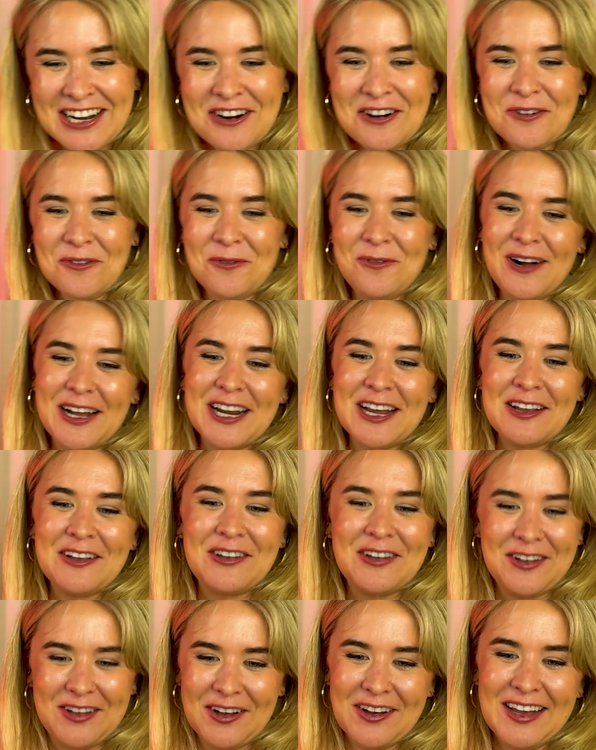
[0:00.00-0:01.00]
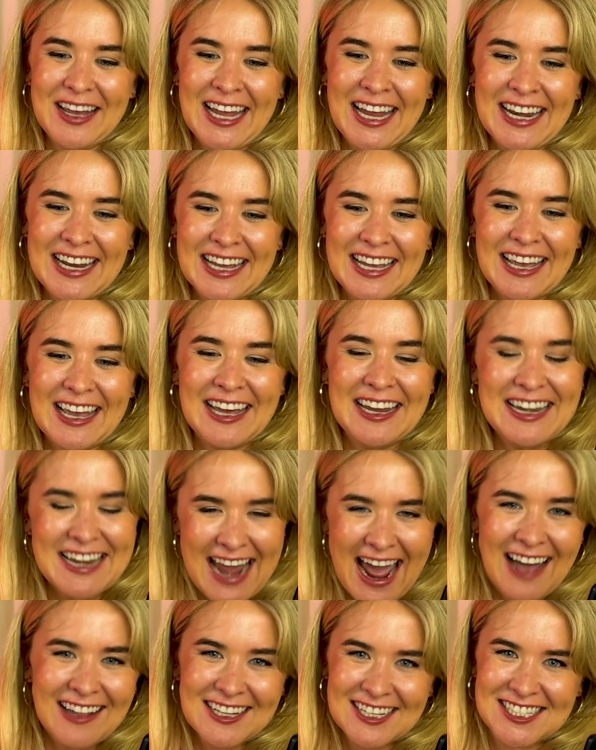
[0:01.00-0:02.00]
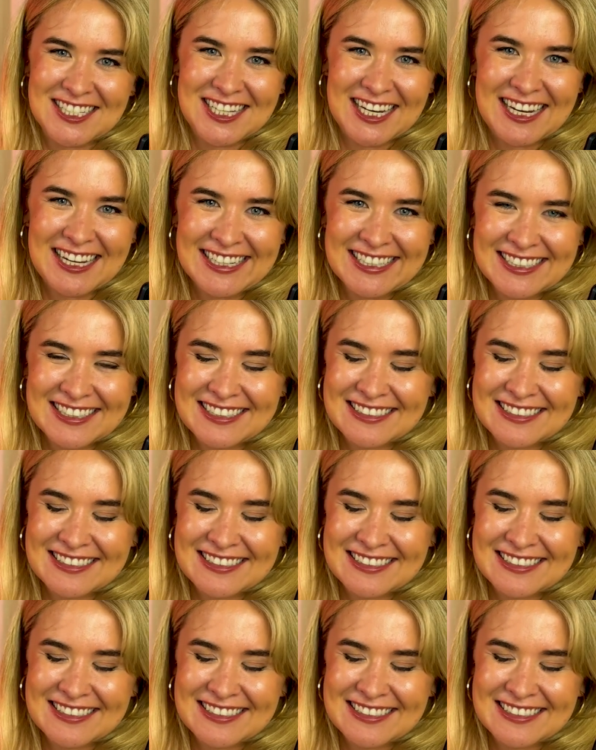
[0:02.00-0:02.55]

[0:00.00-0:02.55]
what a good analogy.